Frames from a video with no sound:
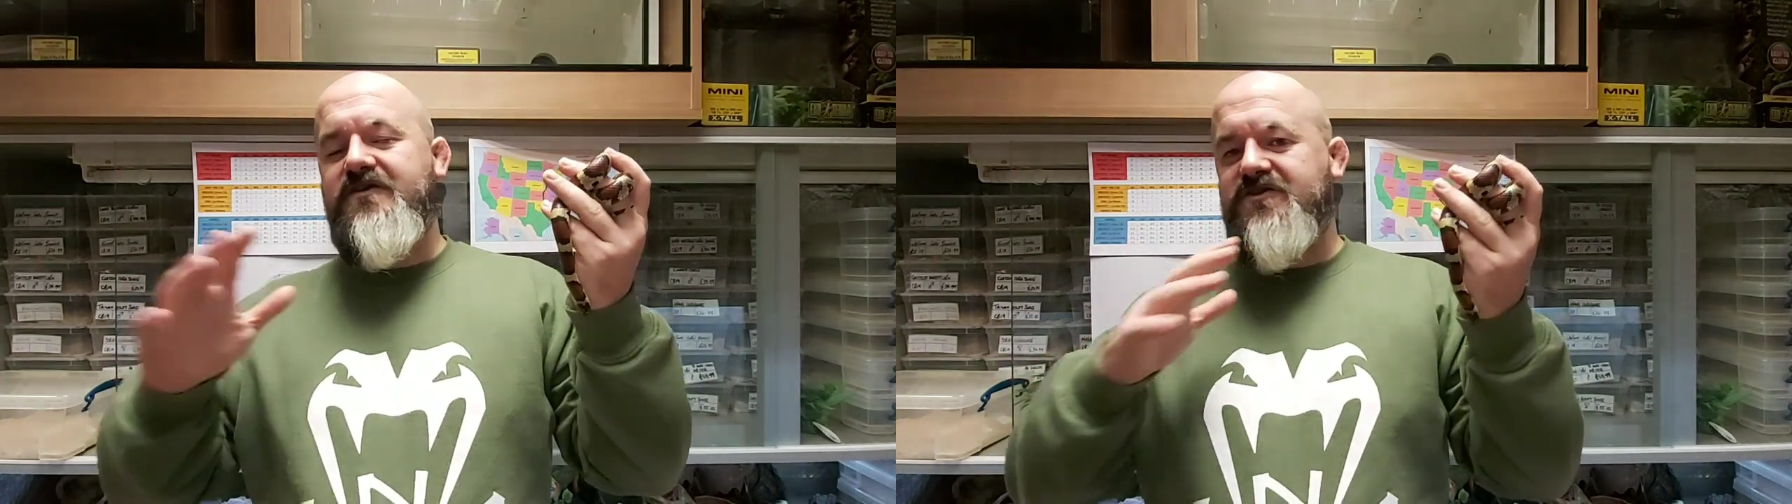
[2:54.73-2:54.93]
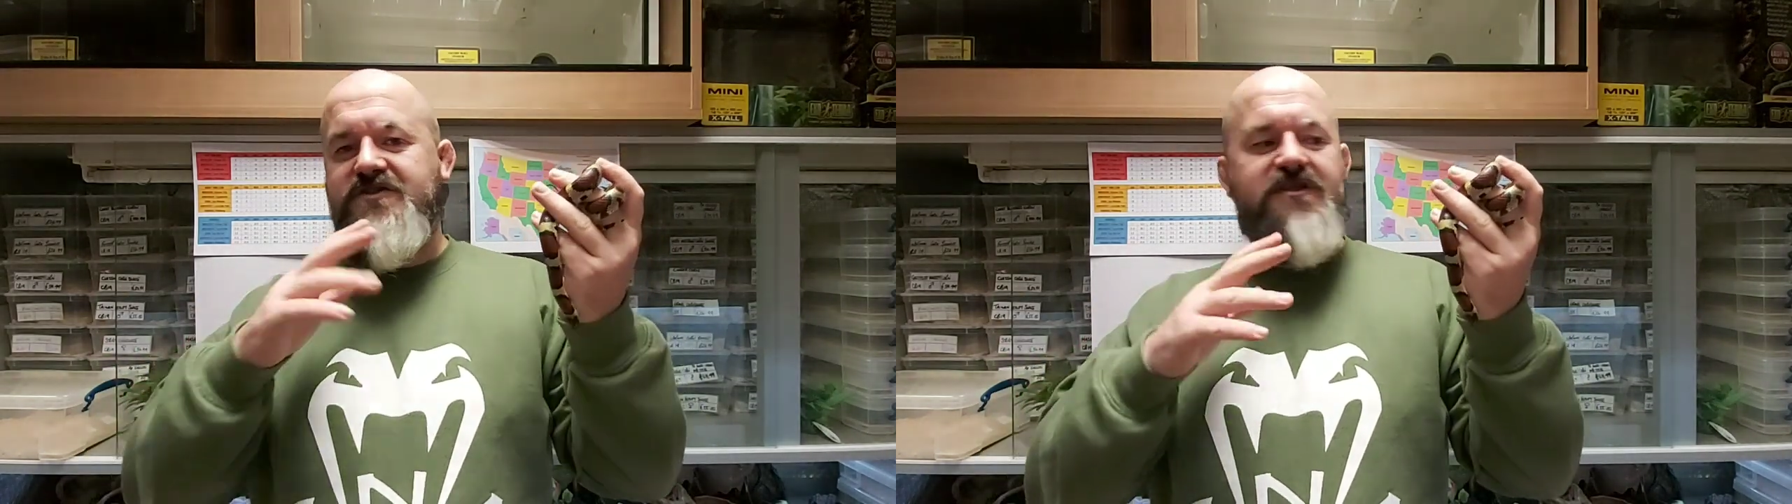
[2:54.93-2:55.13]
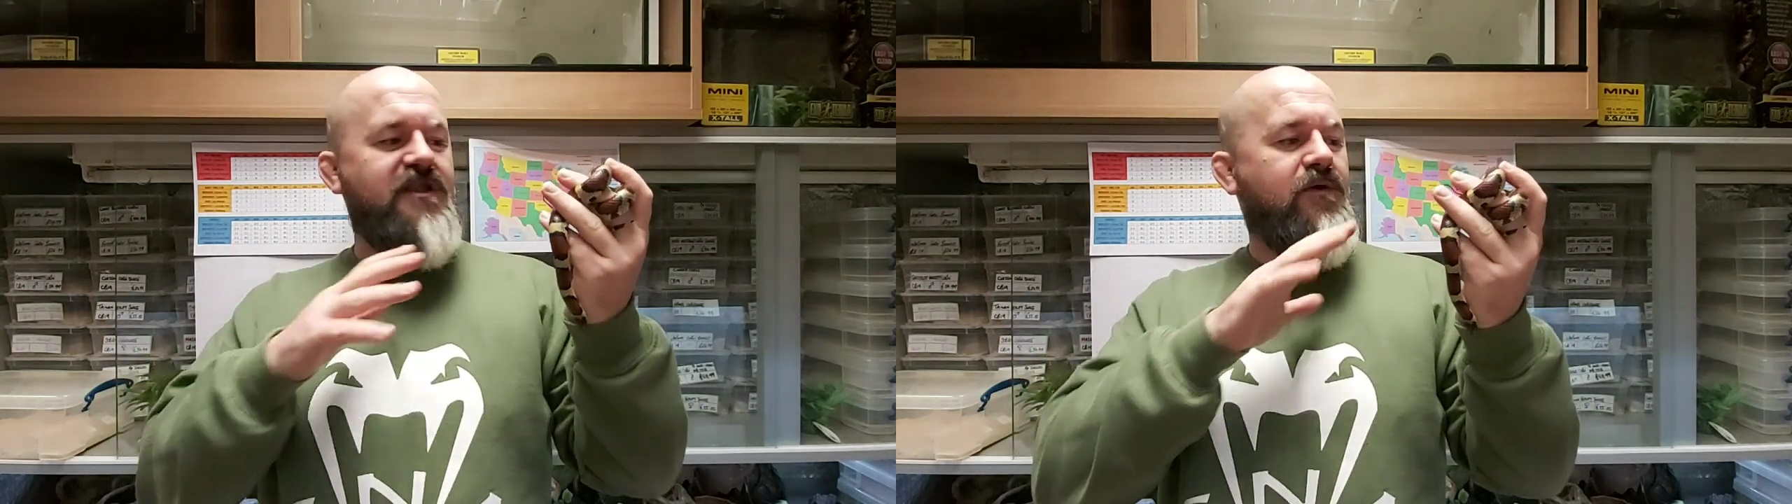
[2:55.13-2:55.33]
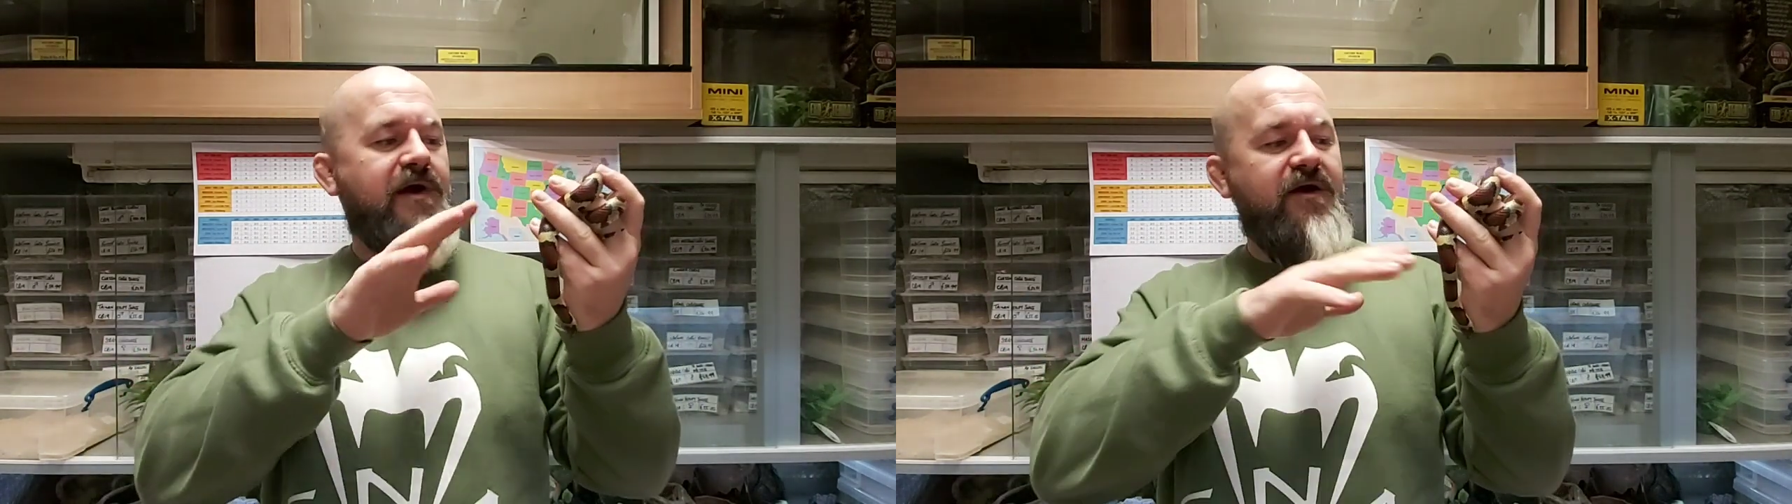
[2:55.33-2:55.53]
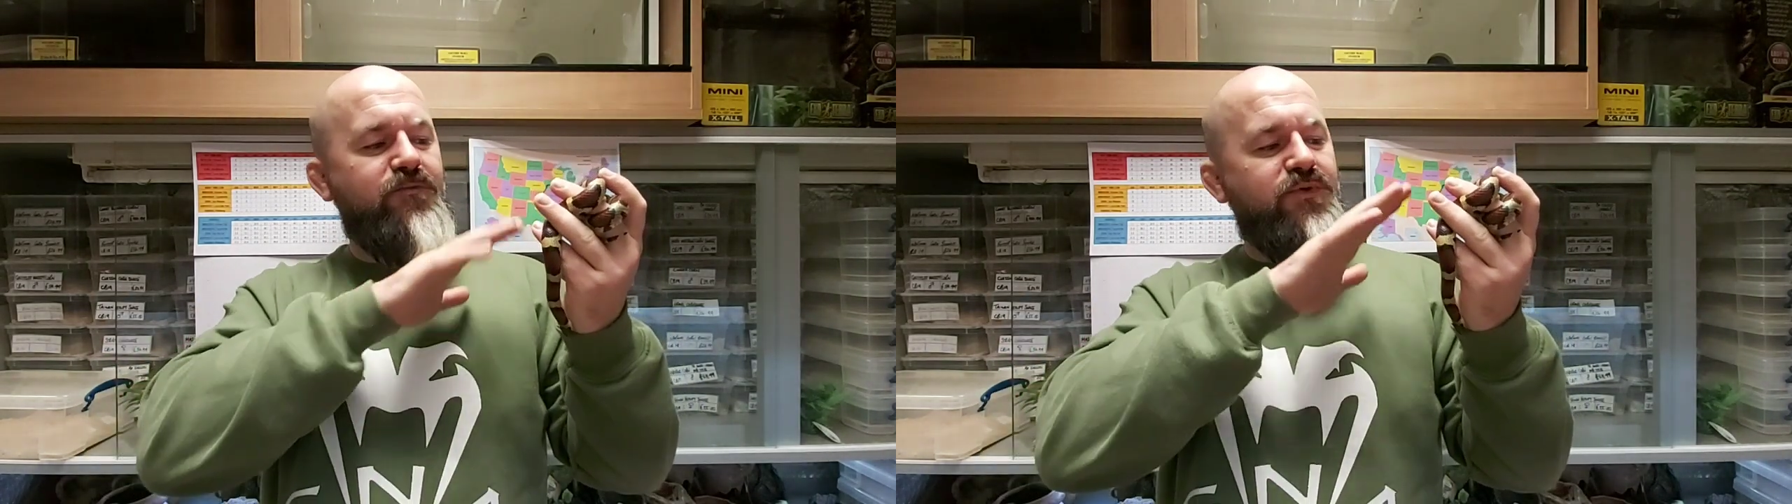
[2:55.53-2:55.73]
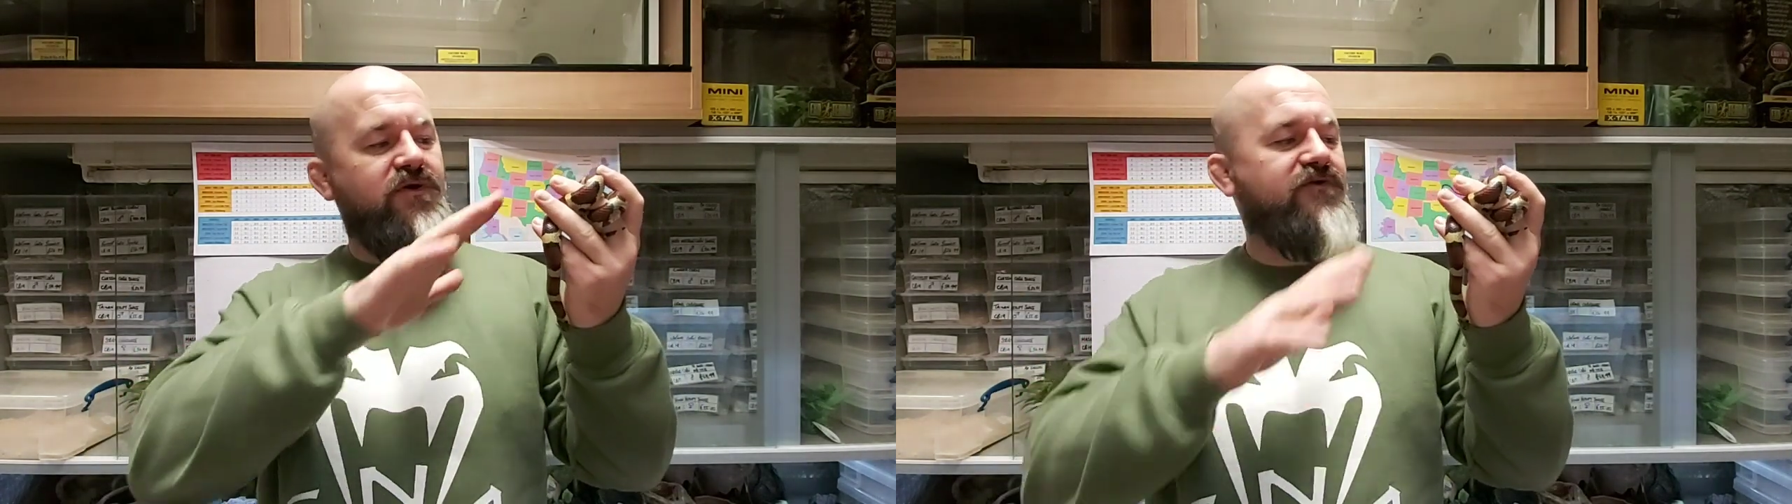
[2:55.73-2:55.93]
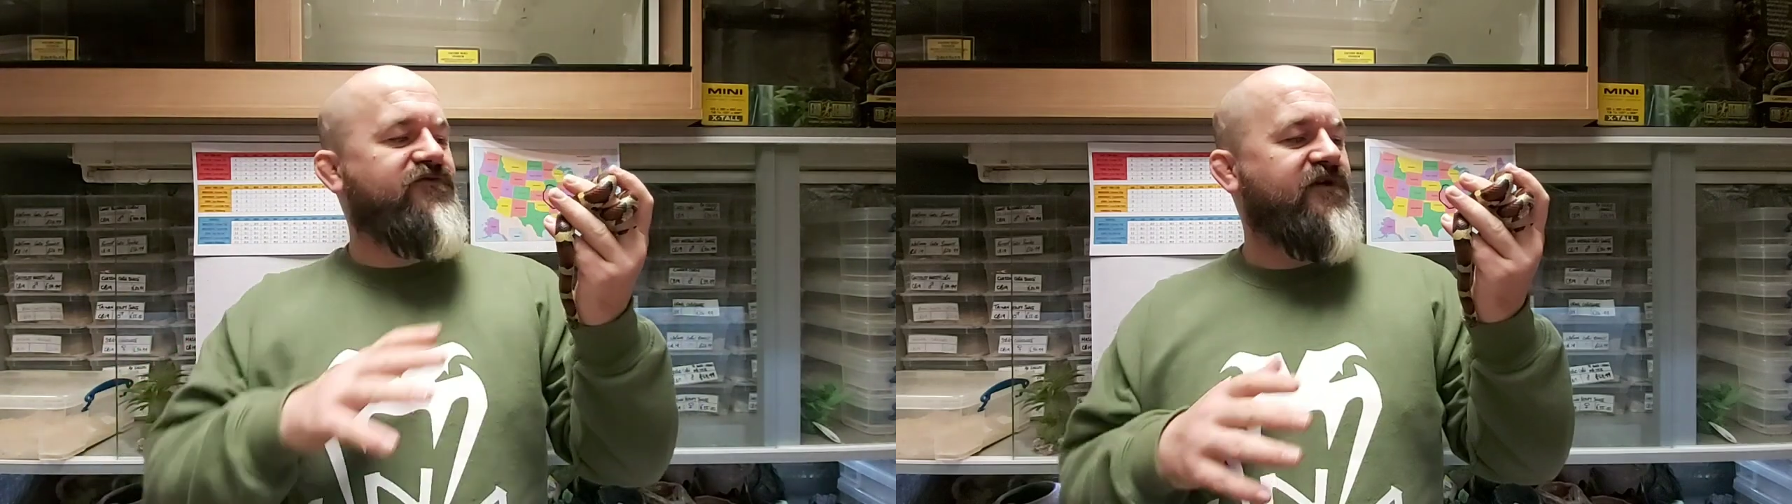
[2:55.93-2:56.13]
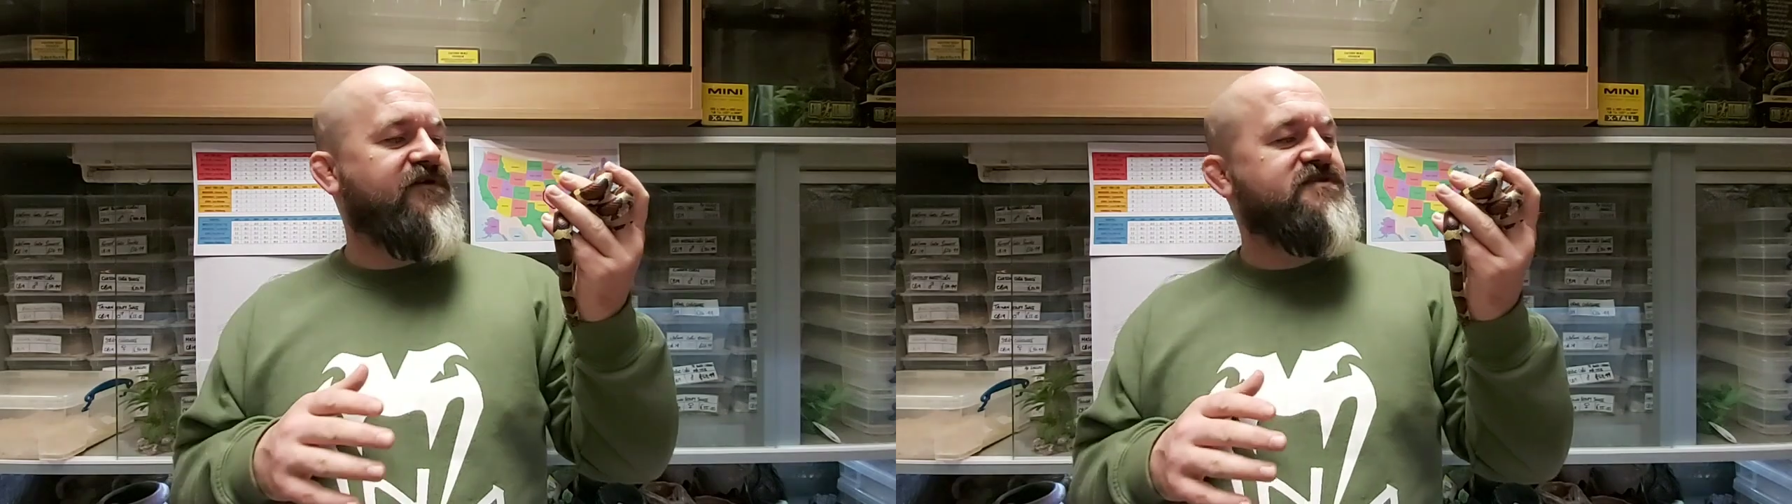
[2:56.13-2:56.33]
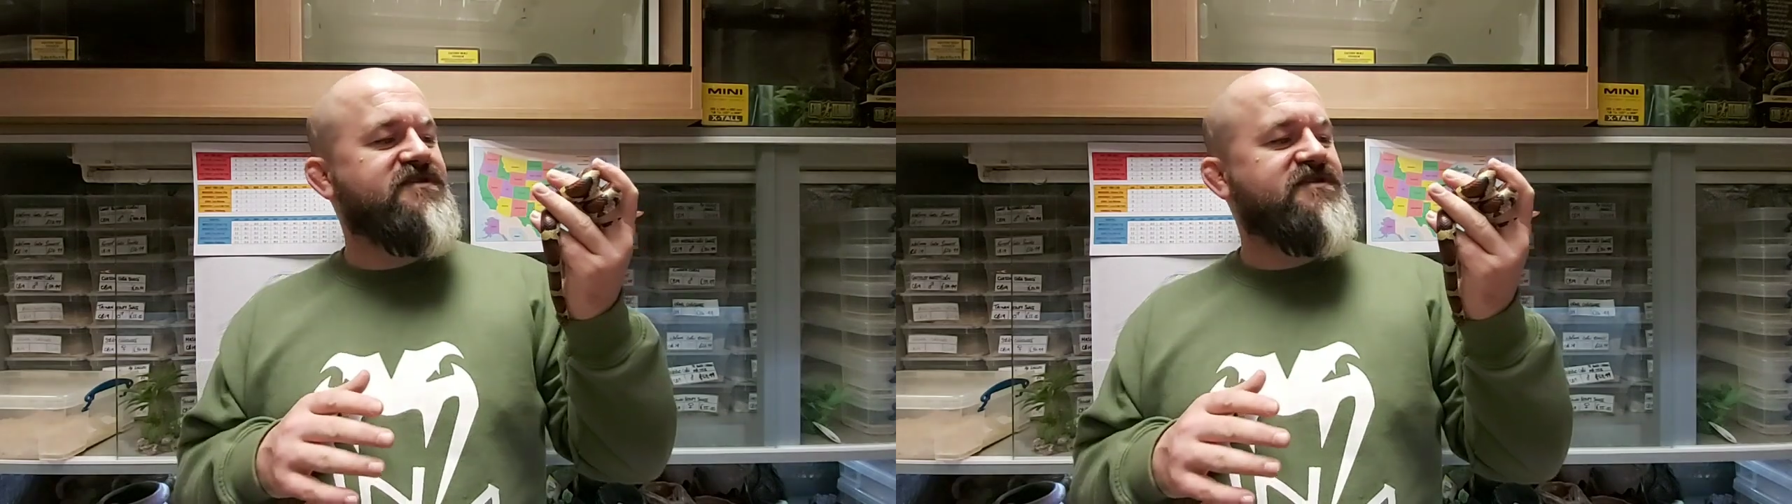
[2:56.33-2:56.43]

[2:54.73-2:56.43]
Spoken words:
just low output for